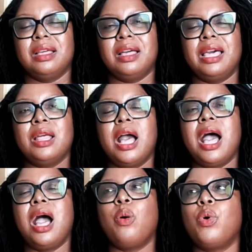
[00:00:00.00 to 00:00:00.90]
And
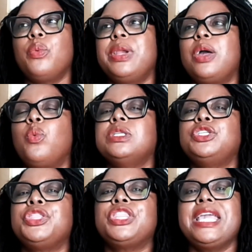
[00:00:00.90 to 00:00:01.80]
what would I want
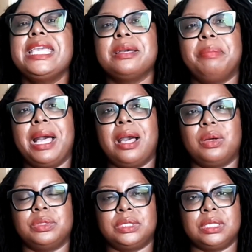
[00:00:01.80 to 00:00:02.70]
to think about?
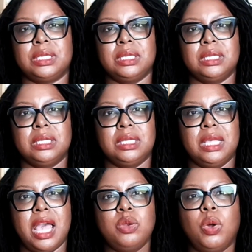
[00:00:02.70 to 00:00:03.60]

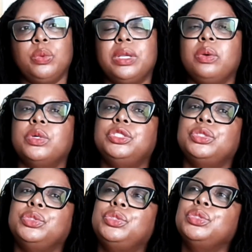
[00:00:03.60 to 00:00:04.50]
And what would I want
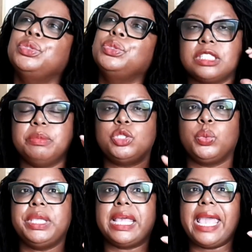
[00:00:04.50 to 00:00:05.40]
to do
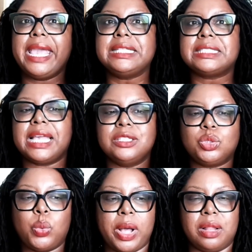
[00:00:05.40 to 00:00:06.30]
between 8 and
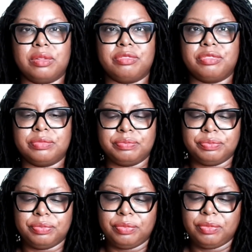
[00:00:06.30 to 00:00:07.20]
12?
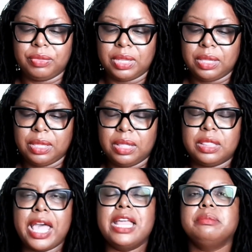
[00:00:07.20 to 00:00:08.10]

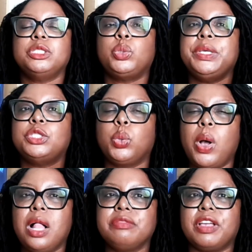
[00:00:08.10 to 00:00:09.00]
Then between
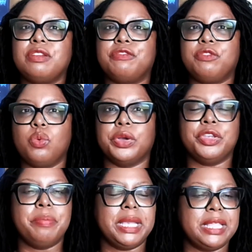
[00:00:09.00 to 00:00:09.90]
12 and 4,
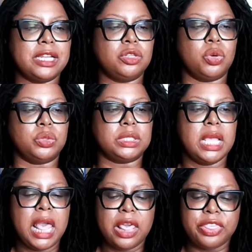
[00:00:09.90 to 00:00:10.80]
you make that note.
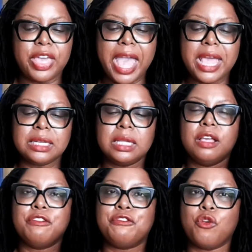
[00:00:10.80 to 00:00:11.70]
Then
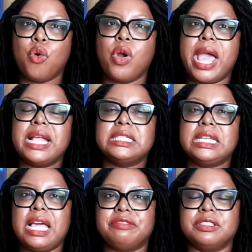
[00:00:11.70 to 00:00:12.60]
4 and
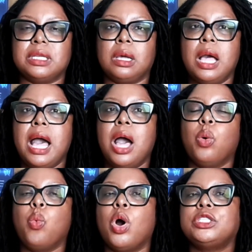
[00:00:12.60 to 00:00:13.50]
11,
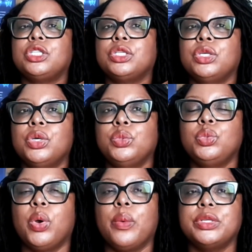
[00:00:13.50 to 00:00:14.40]
what
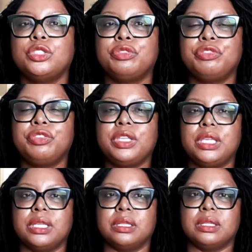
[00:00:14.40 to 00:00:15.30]
do I want to feel?